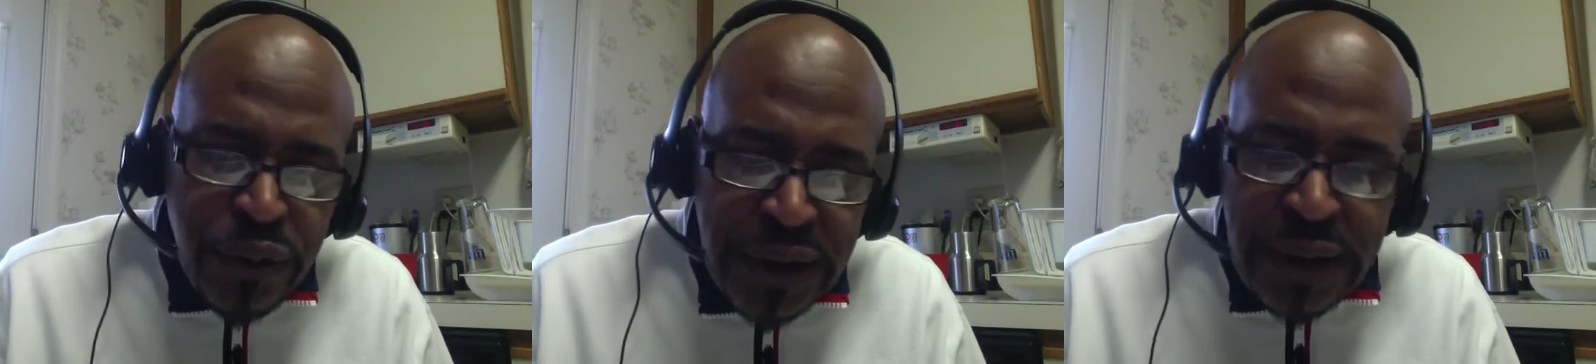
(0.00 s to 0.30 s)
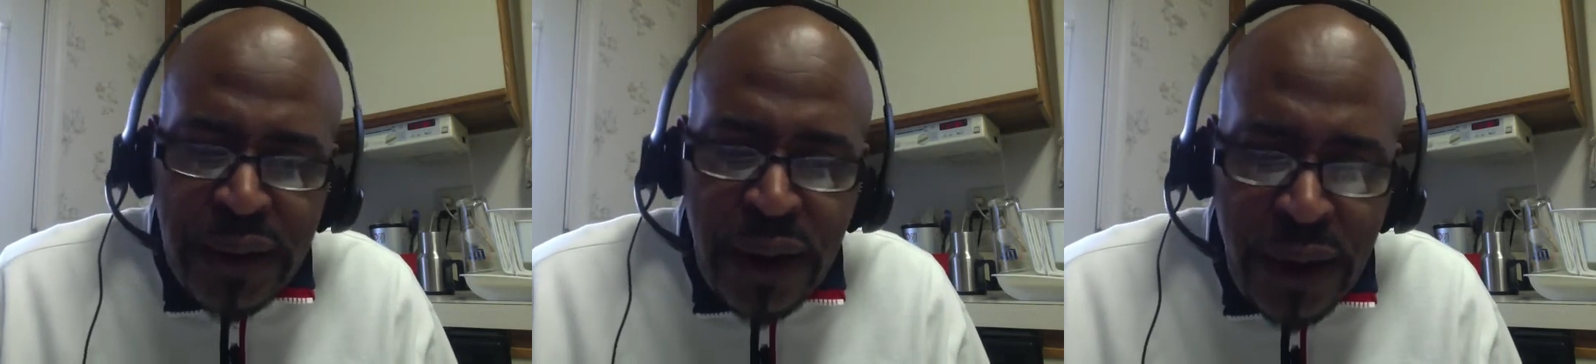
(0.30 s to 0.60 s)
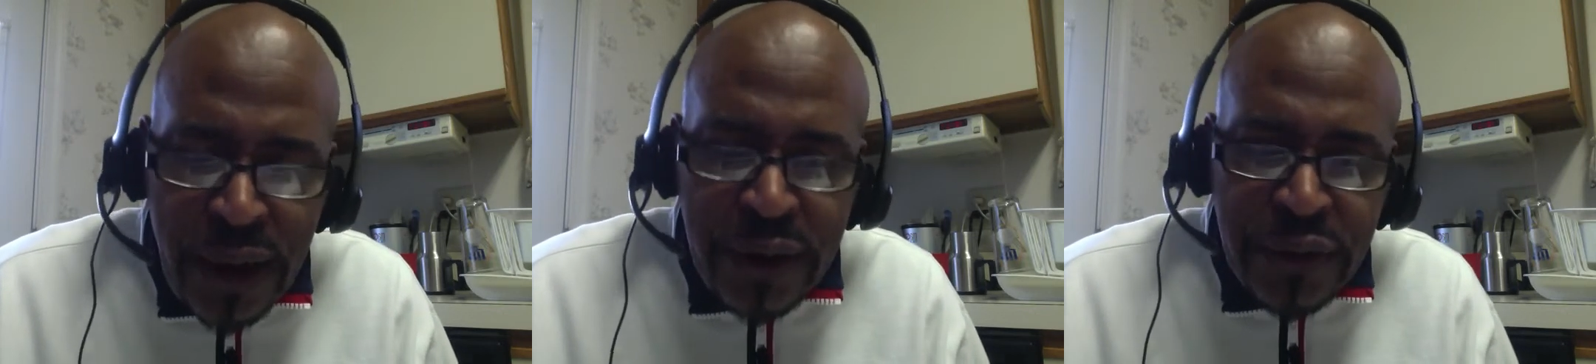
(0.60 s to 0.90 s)
or the
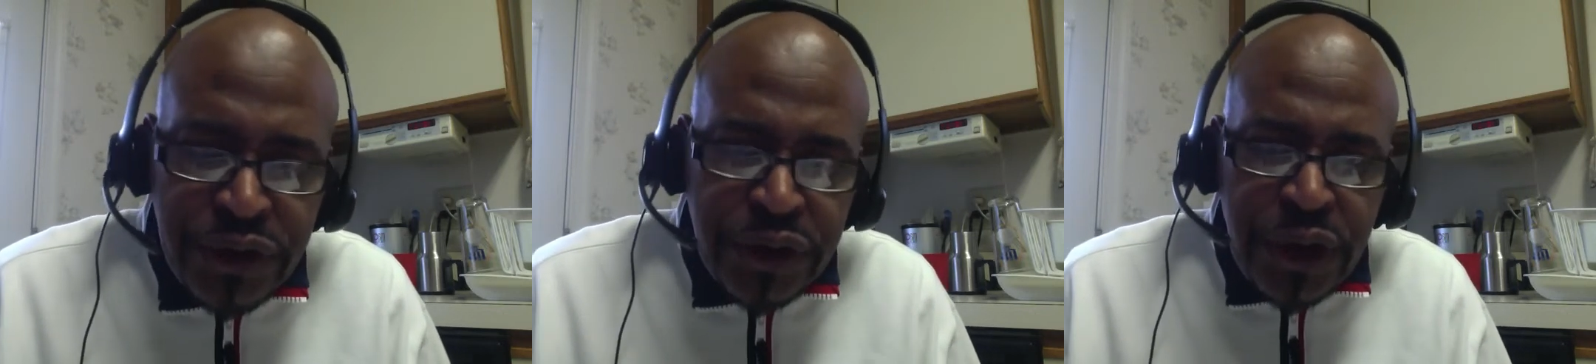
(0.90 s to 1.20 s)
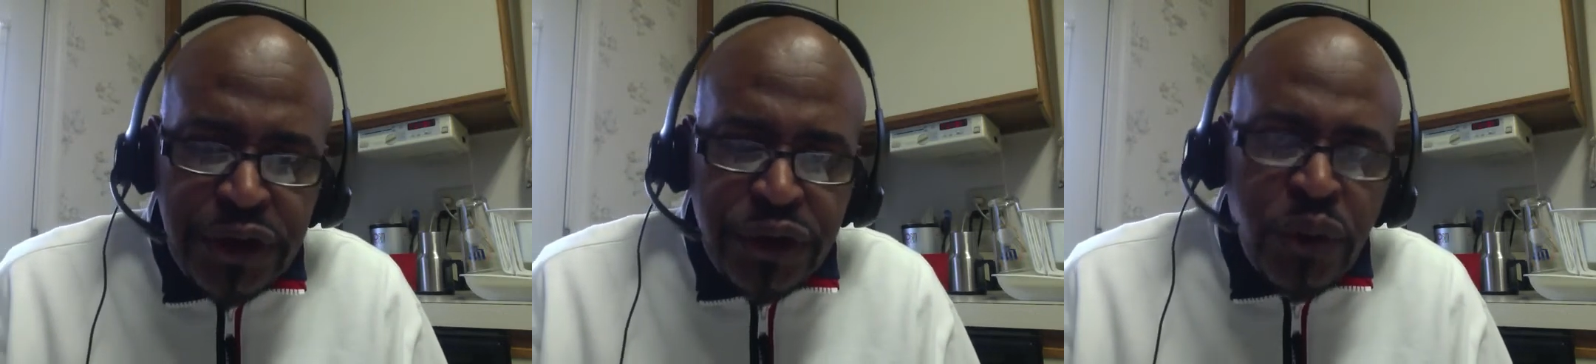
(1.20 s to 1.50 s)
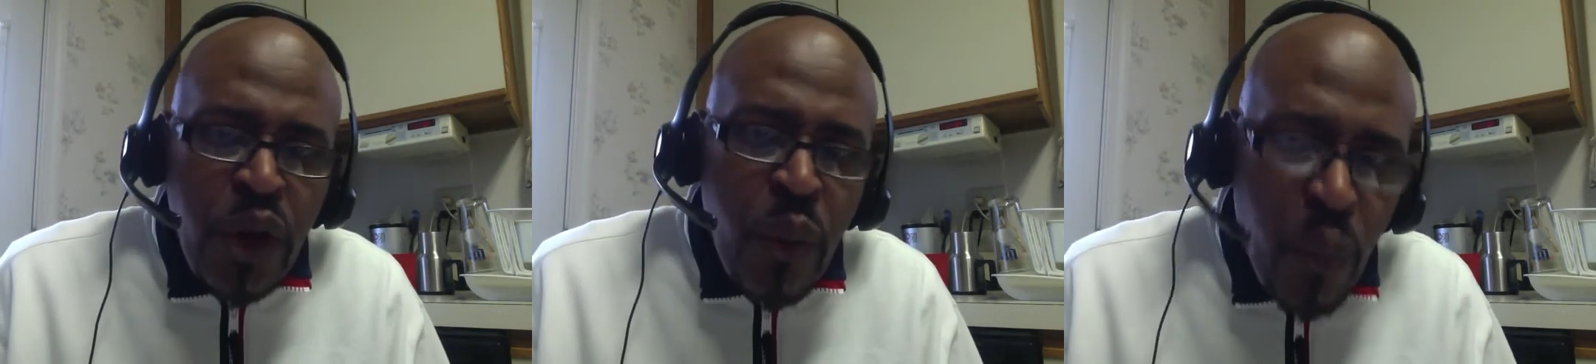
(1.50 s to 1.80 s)
multi-thousands
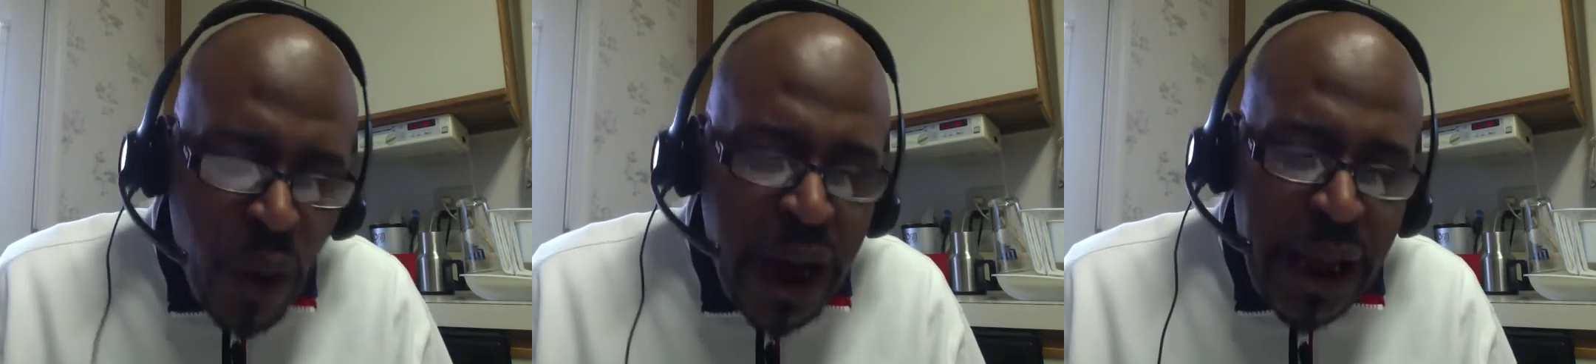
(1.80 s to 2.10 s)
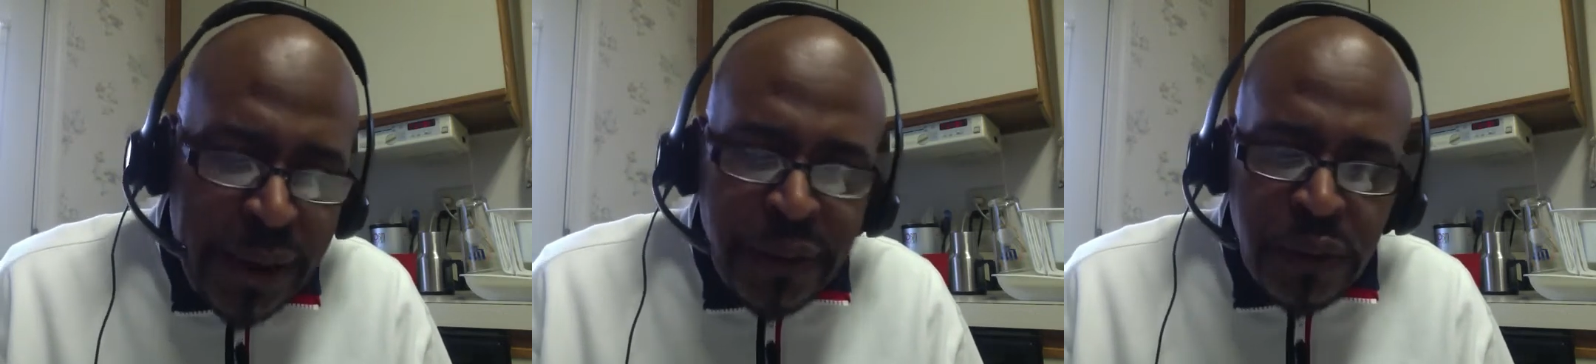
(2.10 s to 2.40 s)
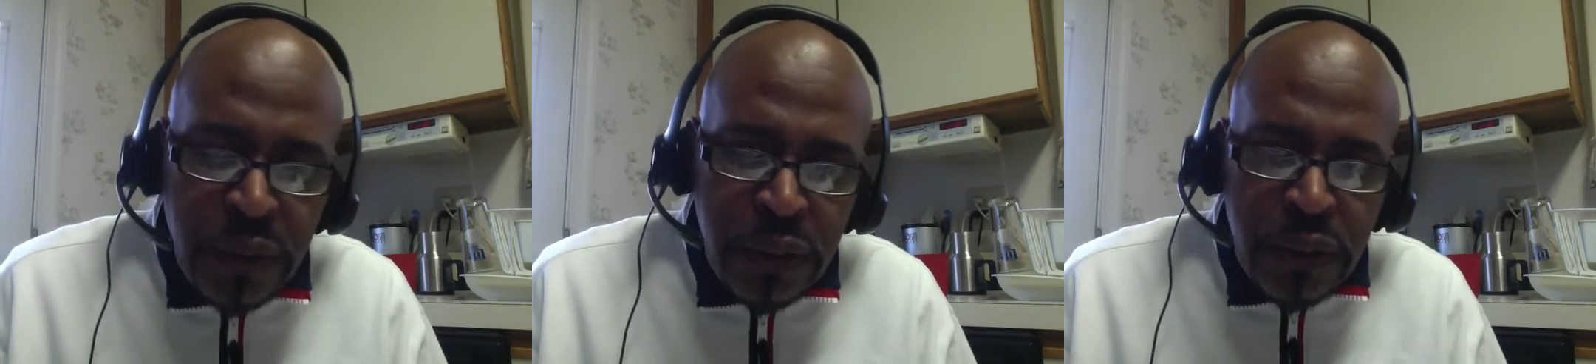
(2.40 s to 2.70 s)
of dollars they're going to
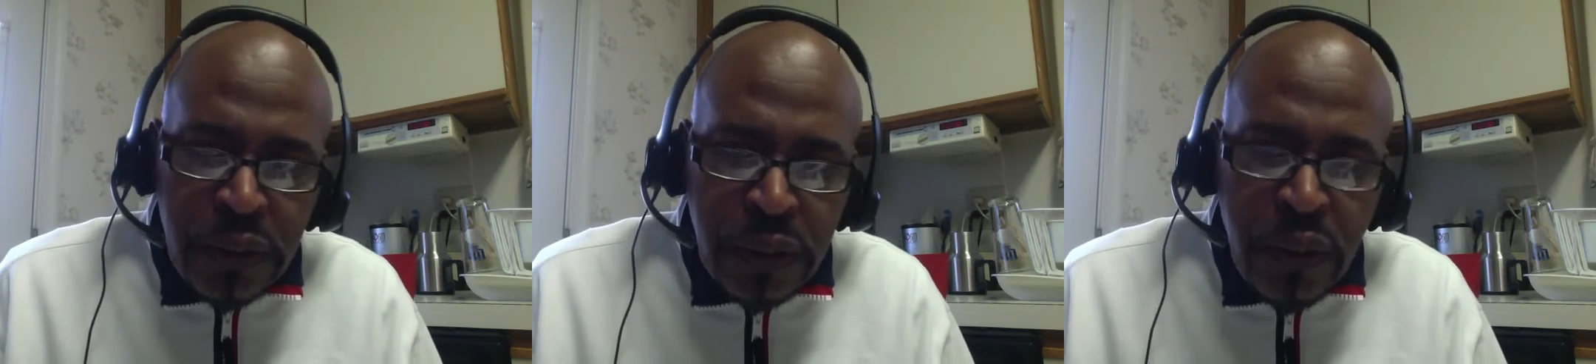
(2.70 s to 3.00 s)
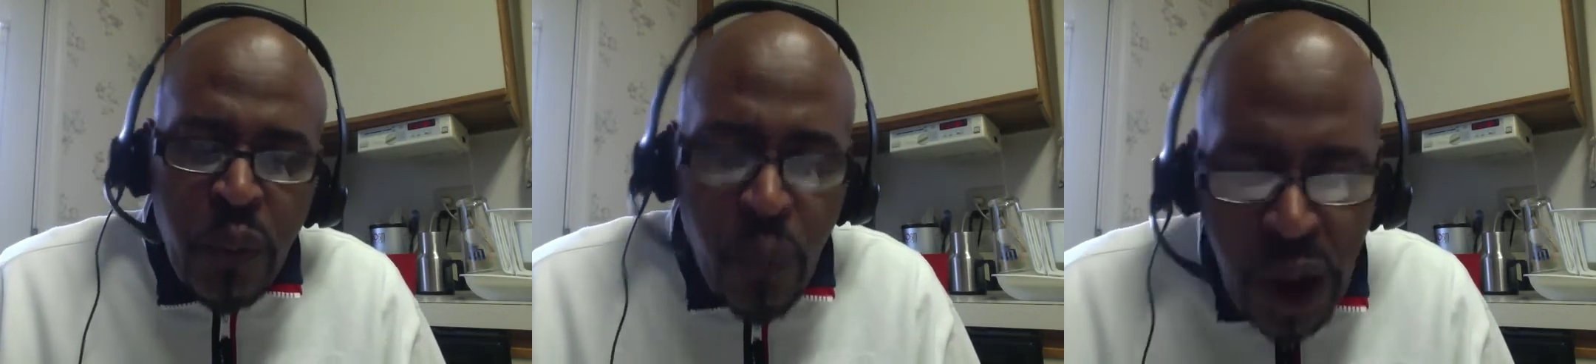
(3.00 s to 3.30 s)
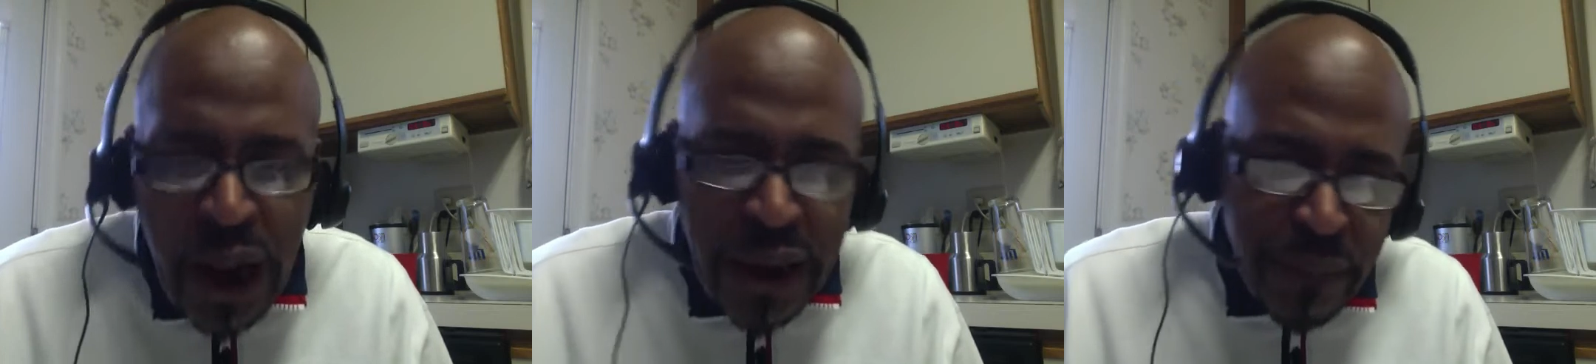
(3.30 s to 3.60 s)
have to pay
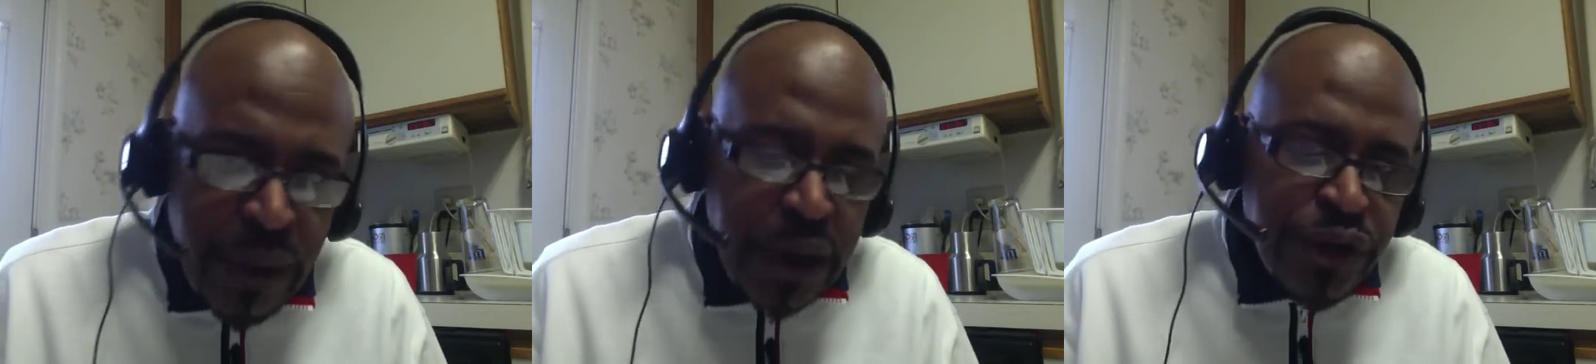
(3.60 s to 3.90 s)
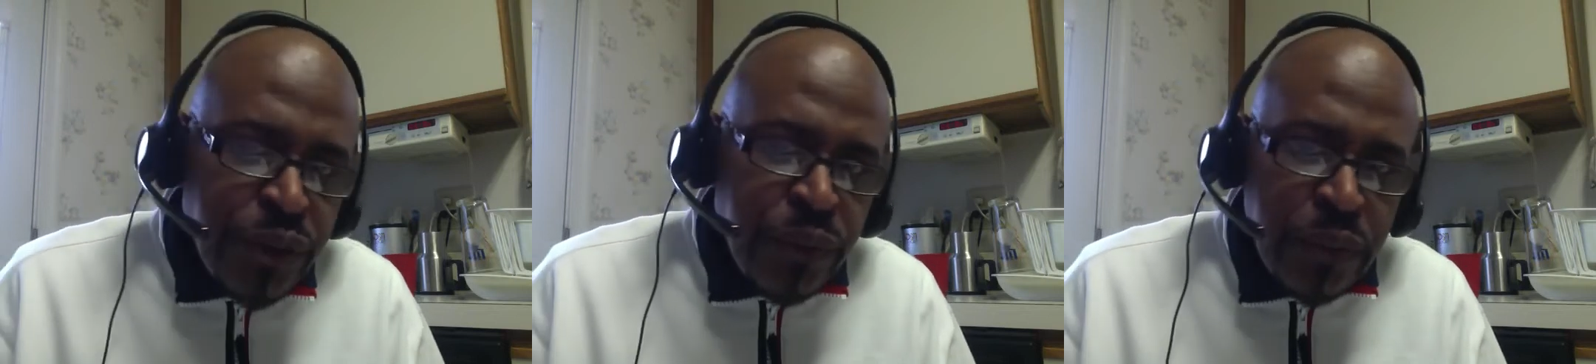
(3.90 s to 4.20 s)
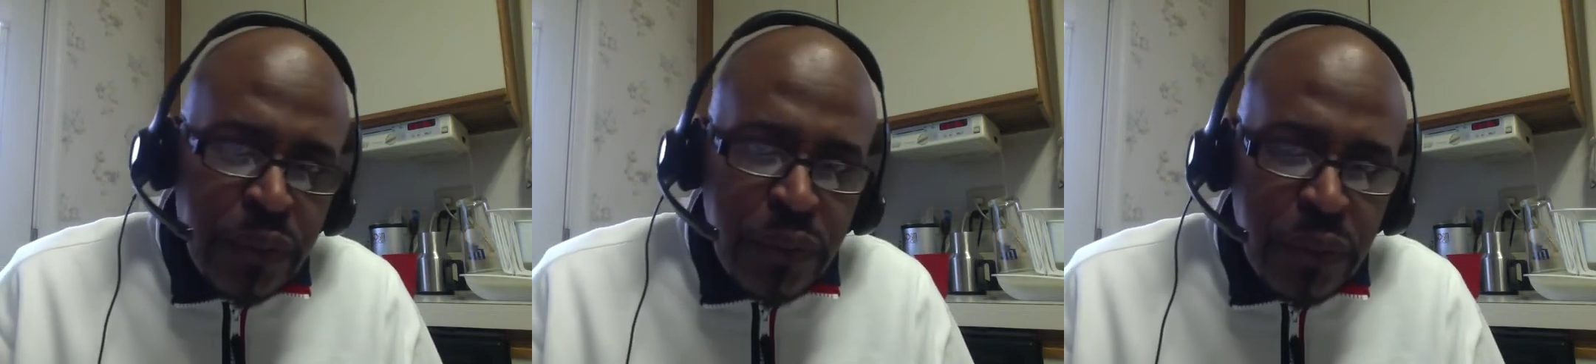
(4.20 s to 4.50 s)
to get higher
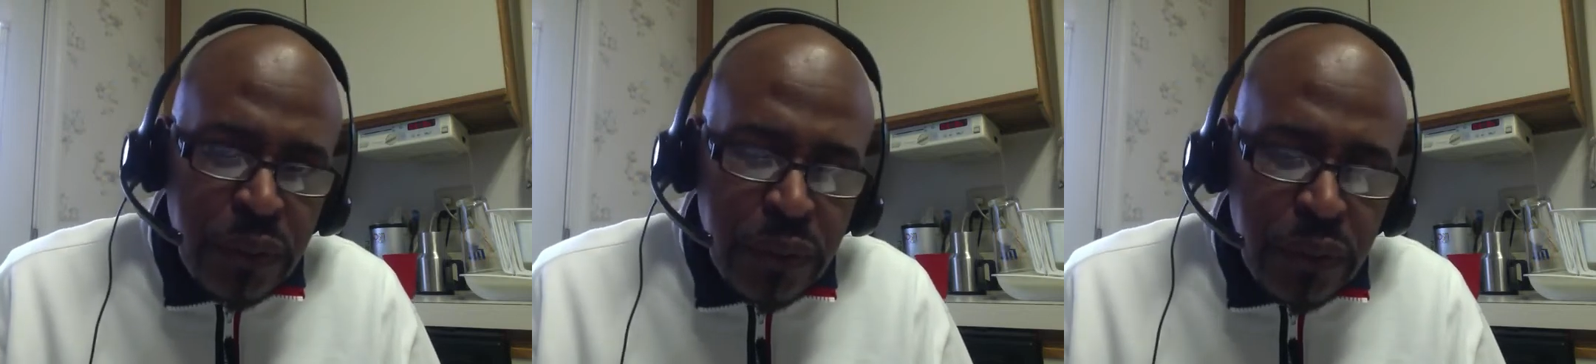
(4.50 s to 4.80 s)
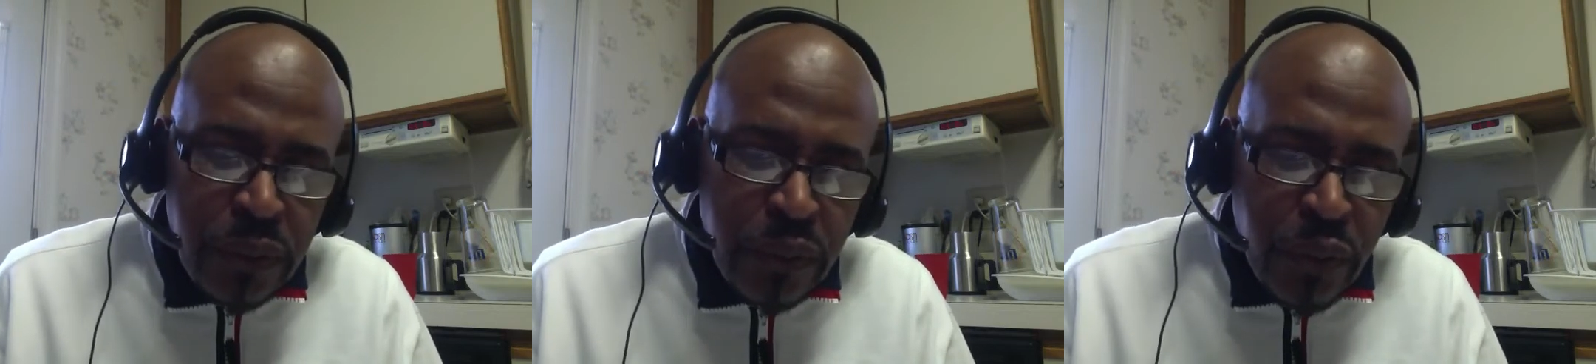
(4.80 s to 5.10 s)
education.